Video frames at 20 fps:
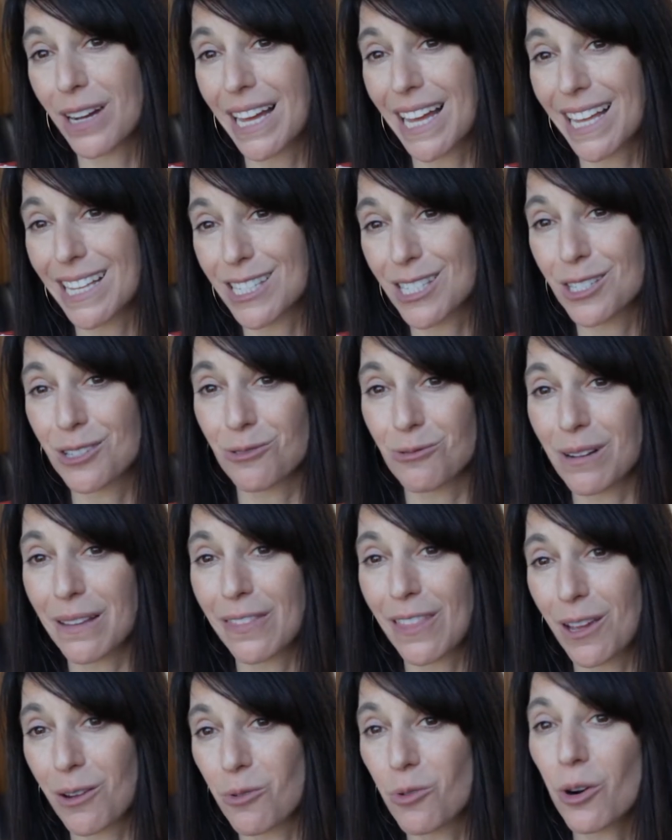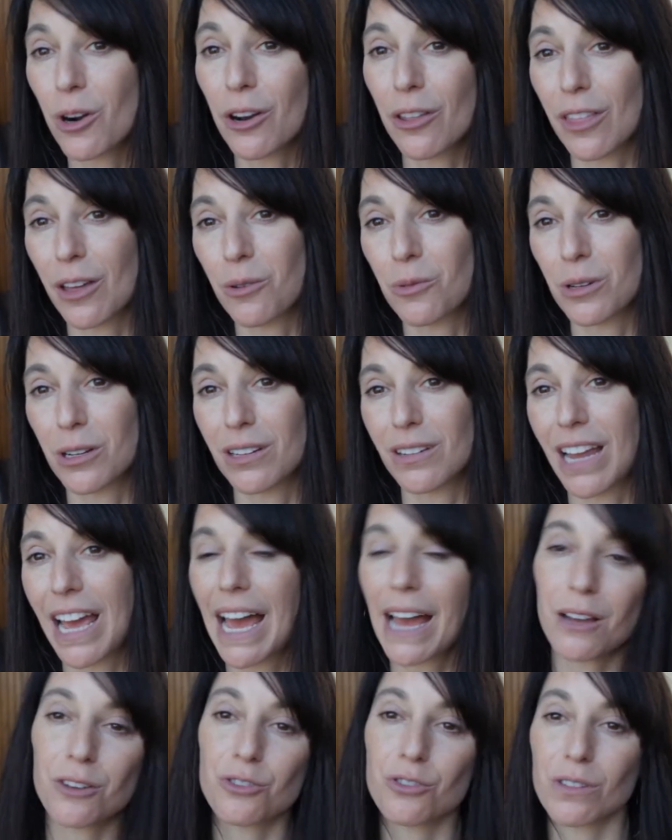as to what they were, that would
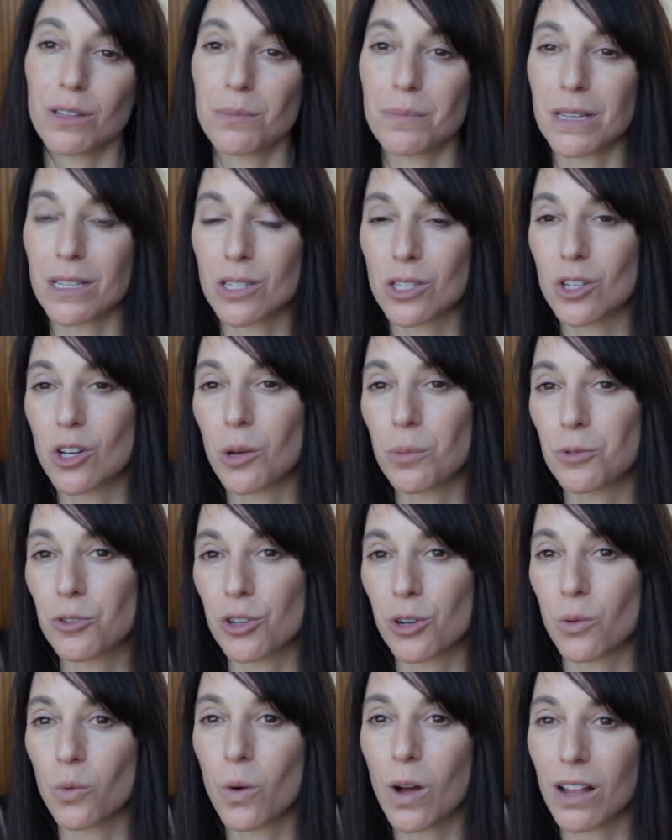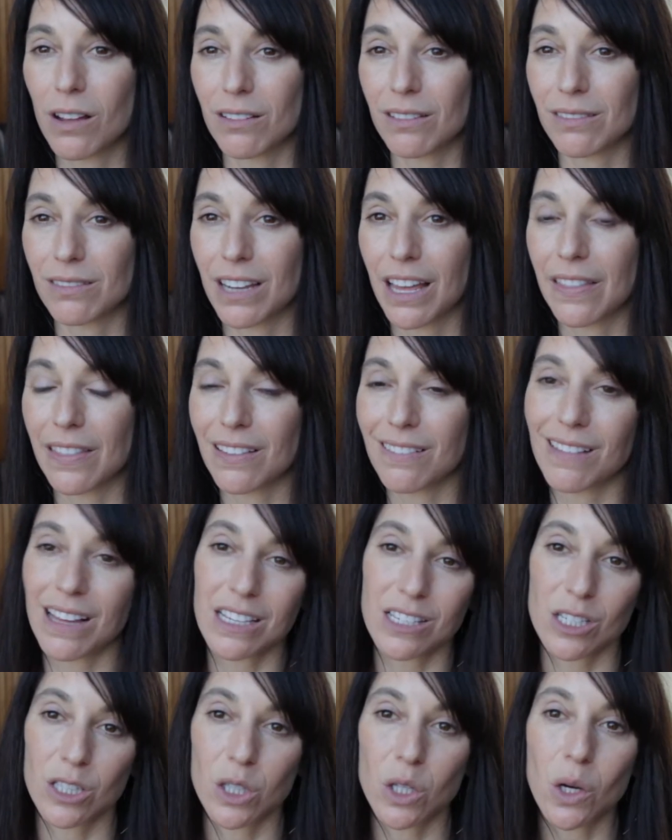actually be sculpture while
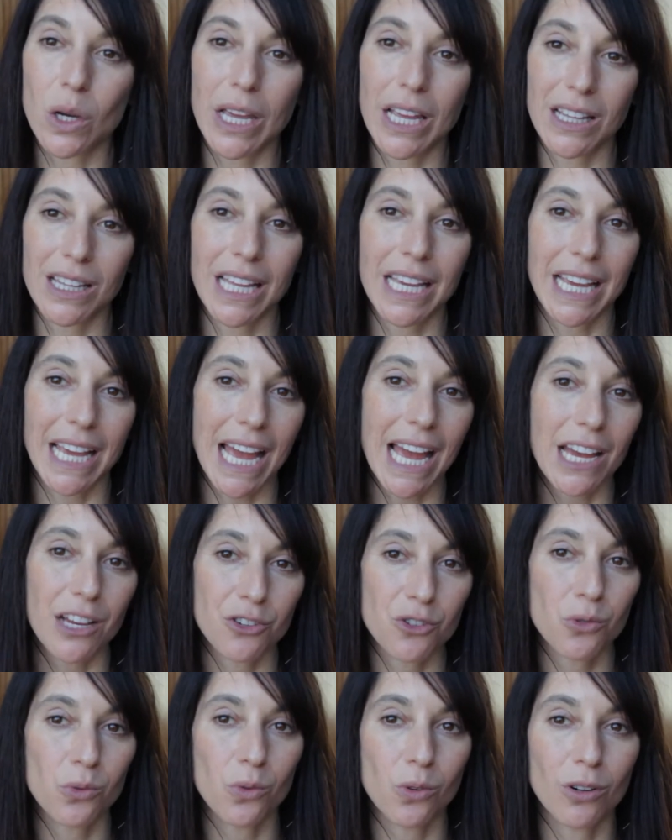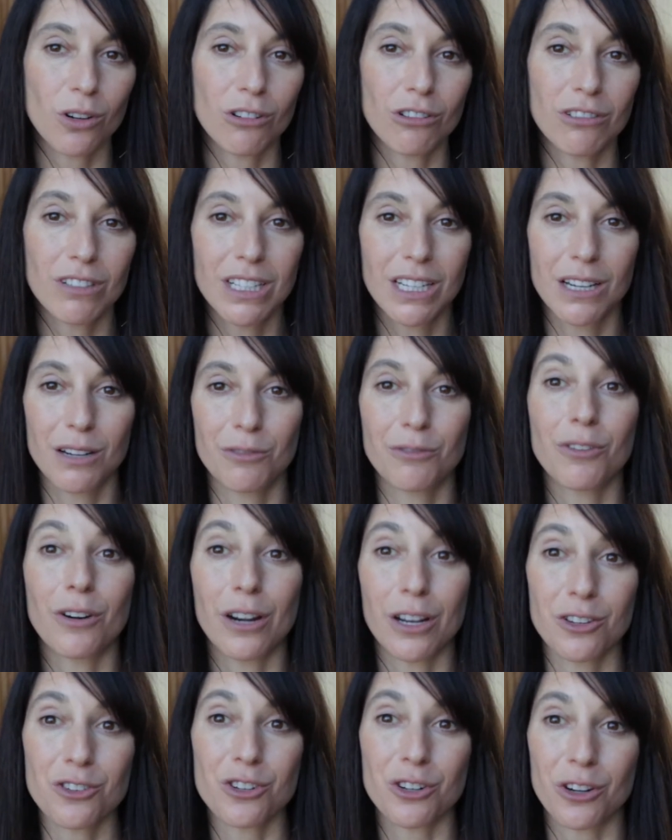nonetheless looking like actual
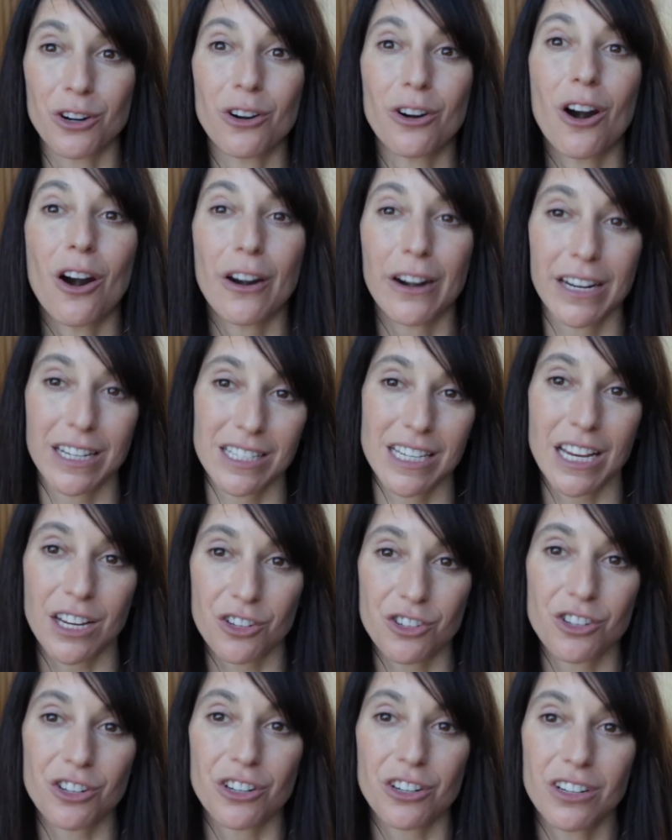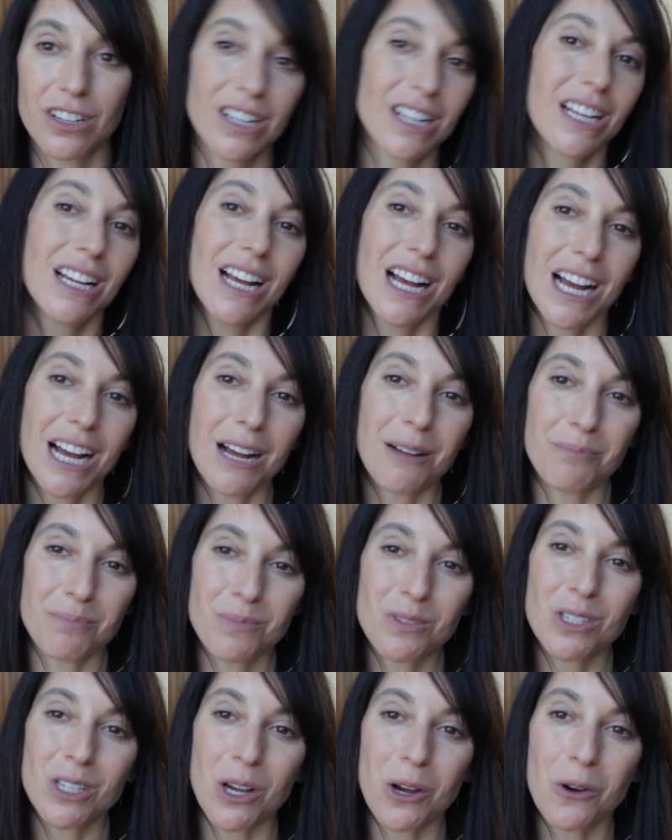furniture or architecture.
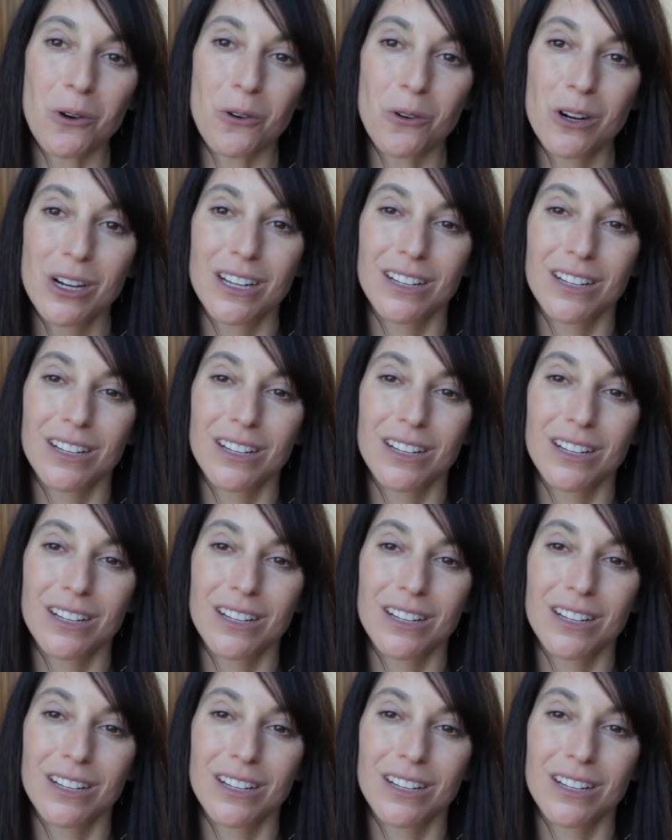So